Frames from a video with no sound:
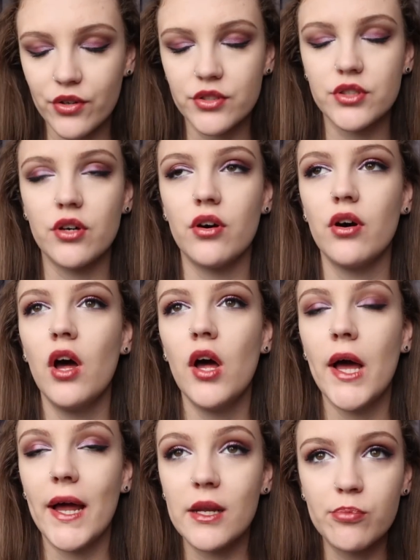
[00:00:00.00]
contour,
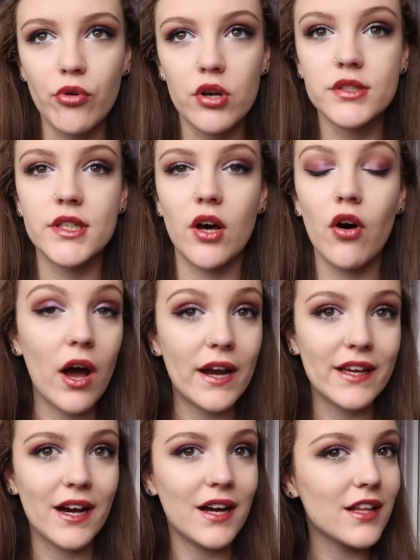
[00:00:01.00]
any bronzer or
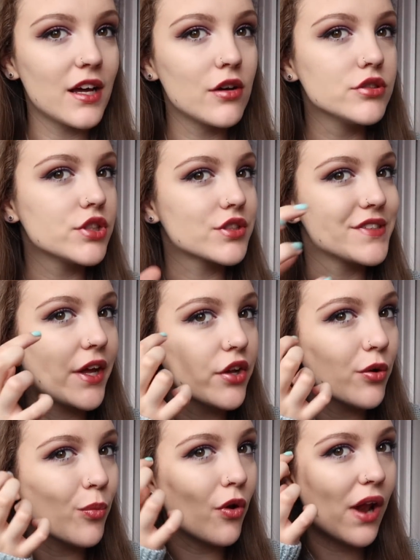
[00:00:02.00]
any highlight on, just because I
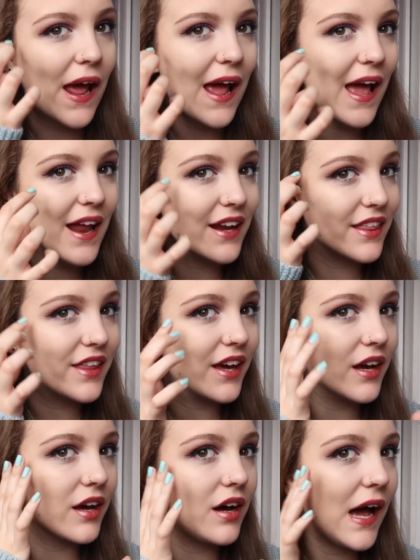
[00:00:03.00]
don't want
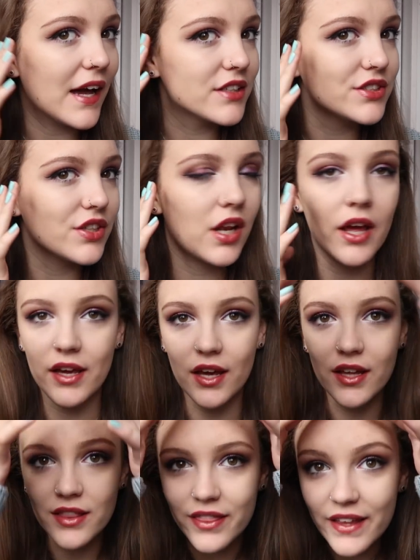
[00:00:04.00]
anything extra like
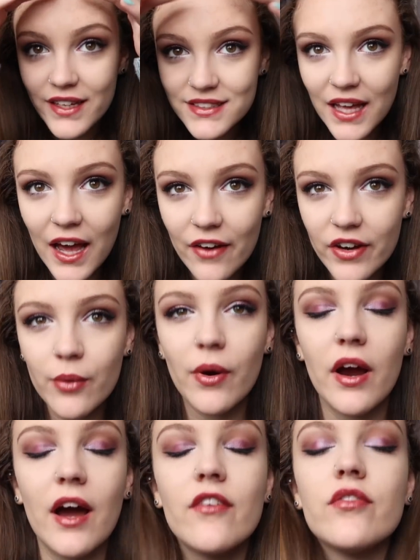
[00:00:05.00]
in this area
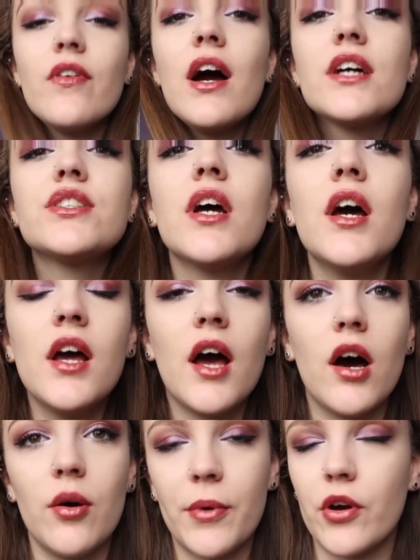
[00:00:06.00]
where I have a rash.
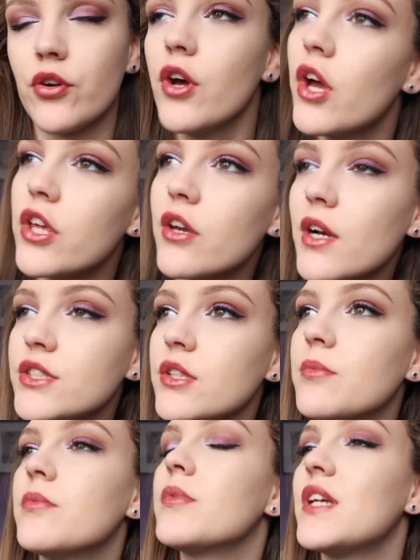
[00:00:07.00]
Oh my god, you guys
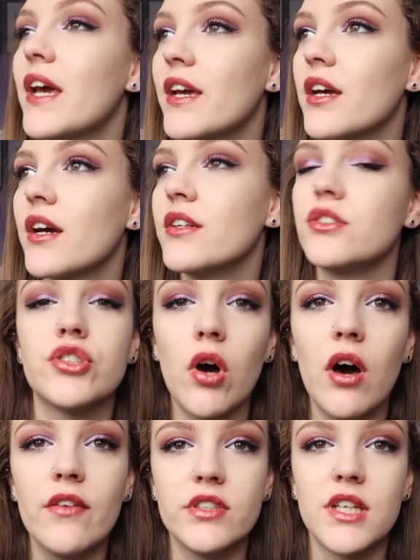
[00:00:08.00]
should take a
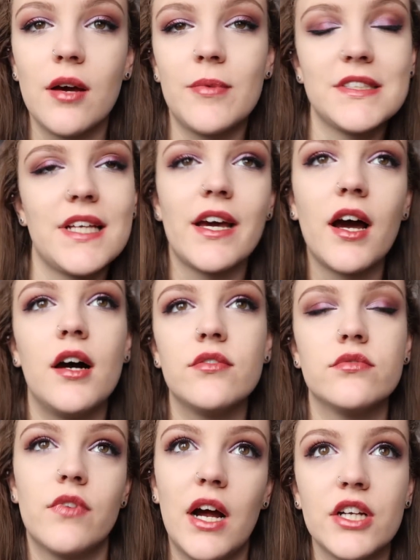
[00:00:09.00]
shot every time I say I
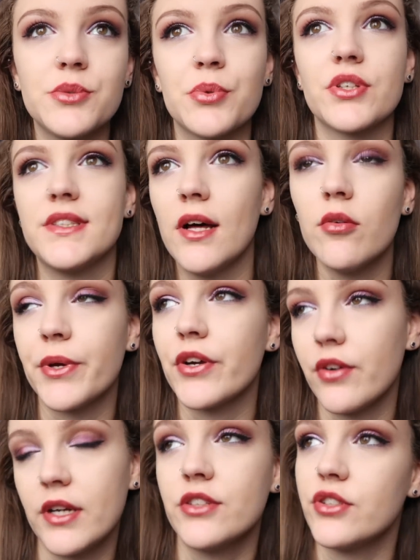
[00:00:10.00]
have a rash, because that would be a
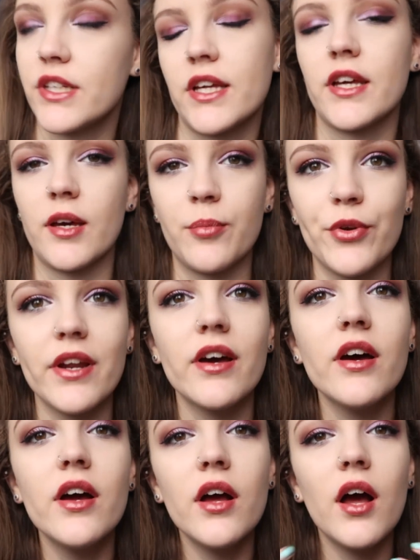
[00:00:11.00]
great drinking game, wouldn't it?